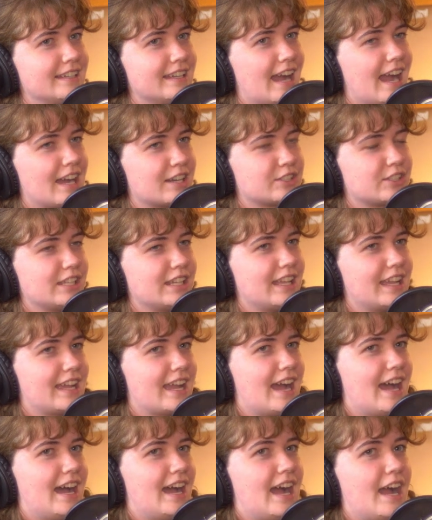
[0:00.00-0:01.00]
actually like
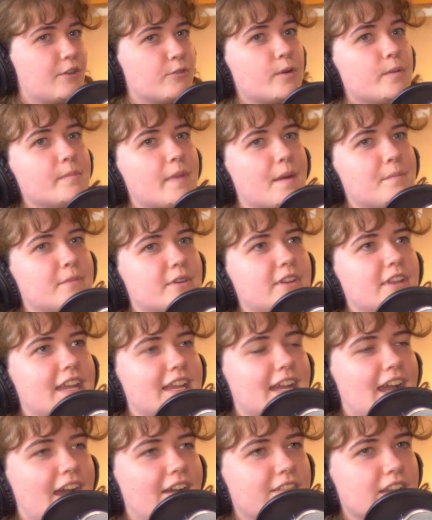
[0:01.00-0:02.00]
I remember like
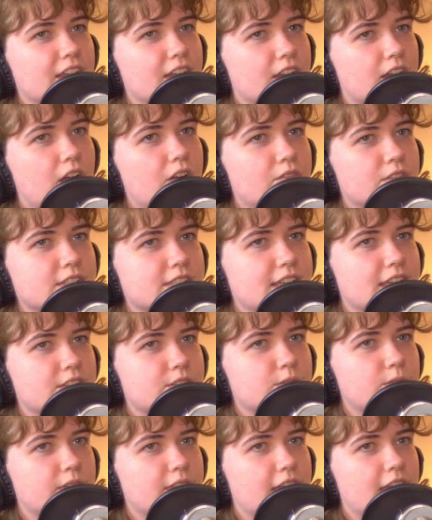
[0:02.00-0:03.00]
having a
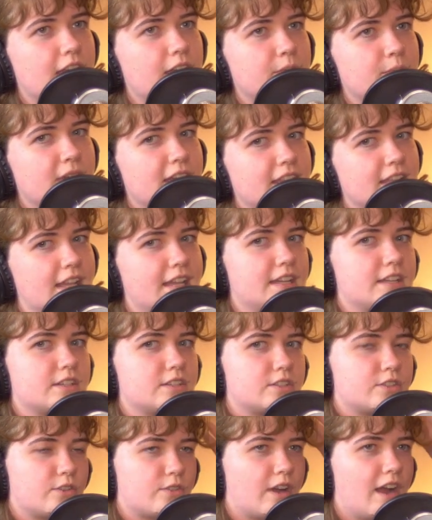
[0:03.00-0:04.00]
conversation with him and like
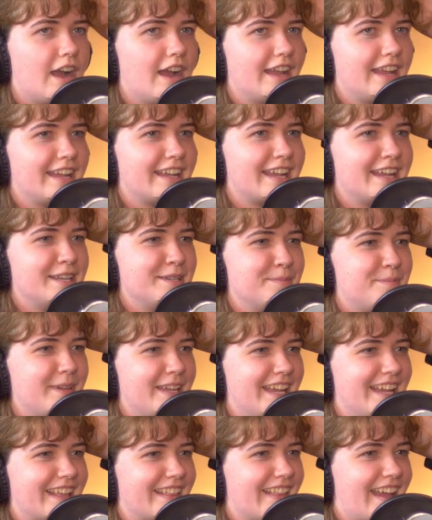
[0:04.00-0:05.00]
crying and
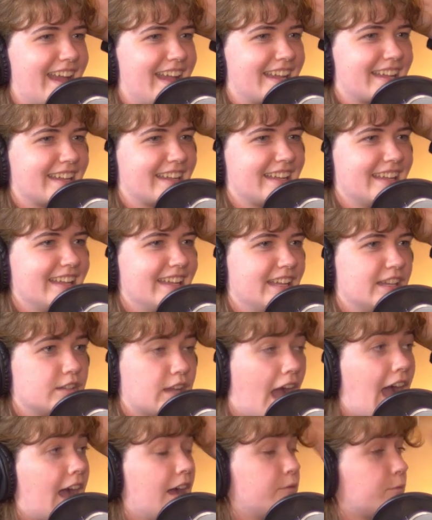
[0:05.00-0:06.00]
being like
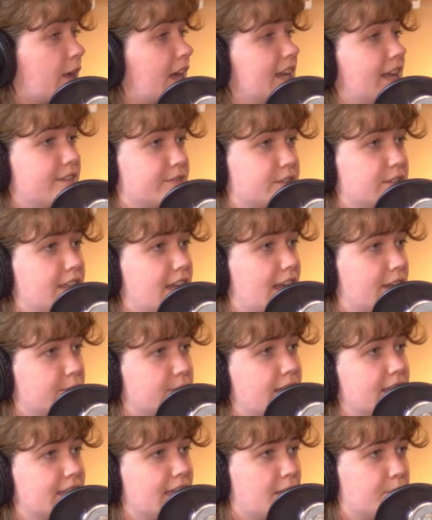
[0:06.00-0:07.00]
right after that I
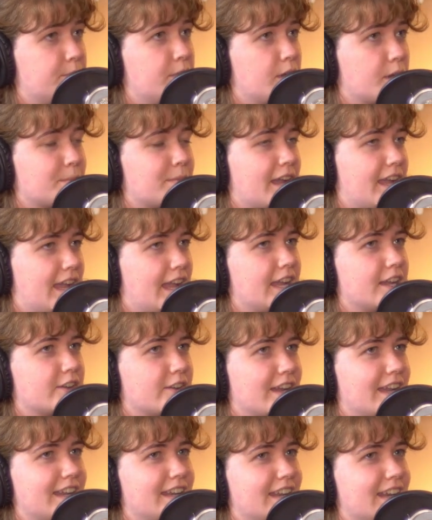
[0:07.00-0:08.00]
read that book by Hank
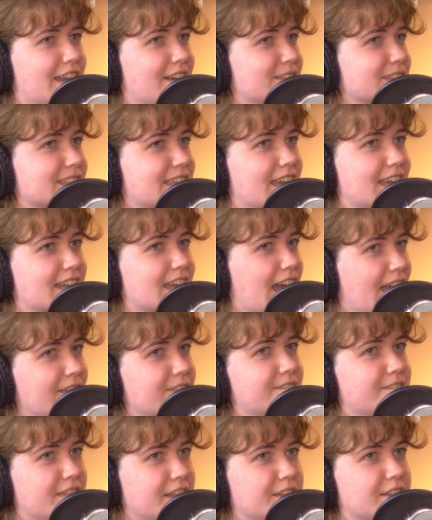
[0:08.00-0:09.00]
Green and I was like, I
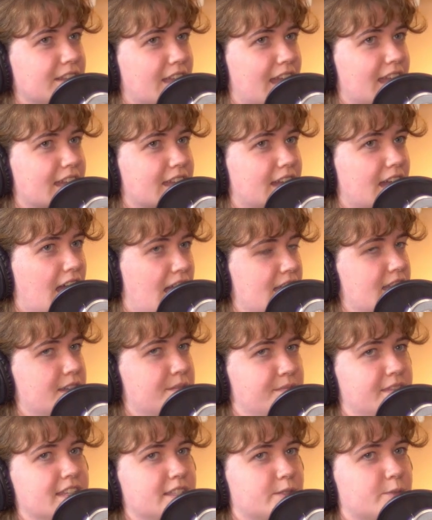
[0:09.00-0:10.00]
feel like I
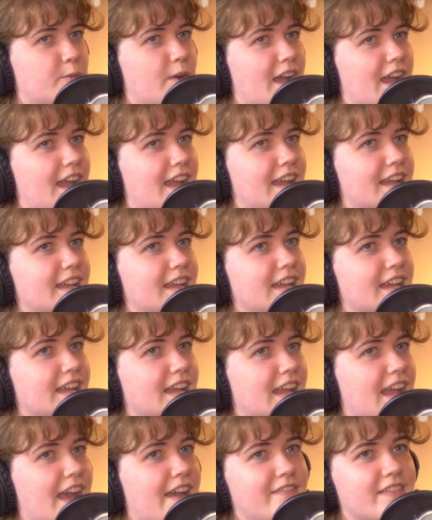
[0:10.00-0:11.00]
am this way.
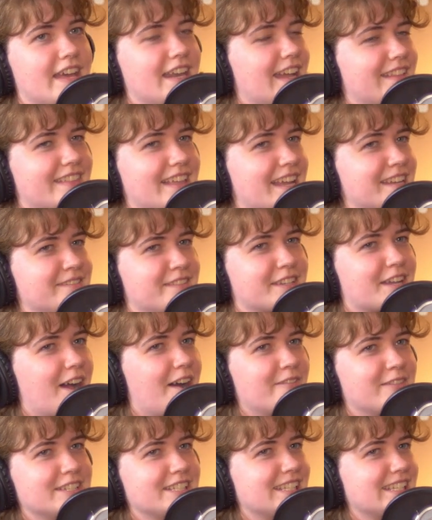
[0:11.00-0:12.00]
And then at the end of the
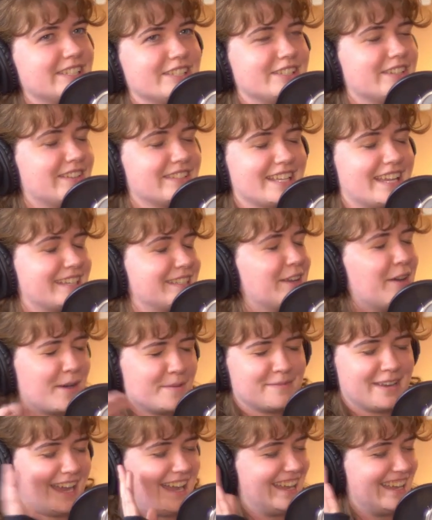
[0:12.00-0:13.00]
conversation I was like, no,
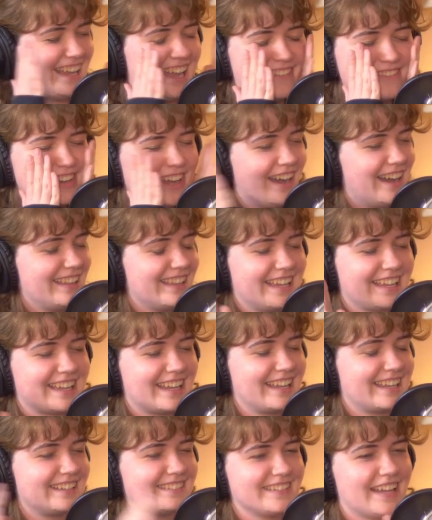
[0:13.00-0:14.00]
I'm not like
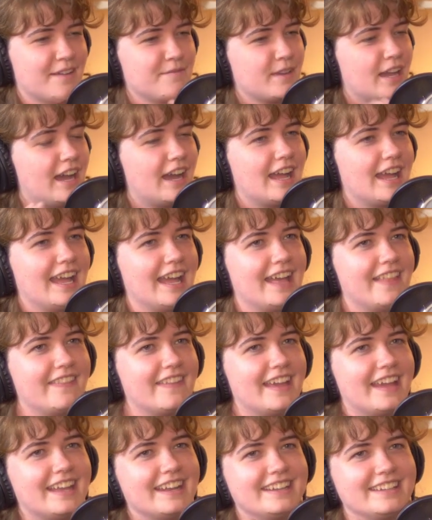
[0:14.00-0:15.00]
I'm not. And
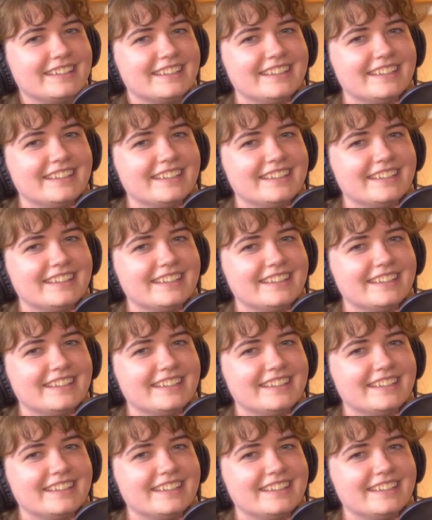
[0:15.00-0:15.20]
then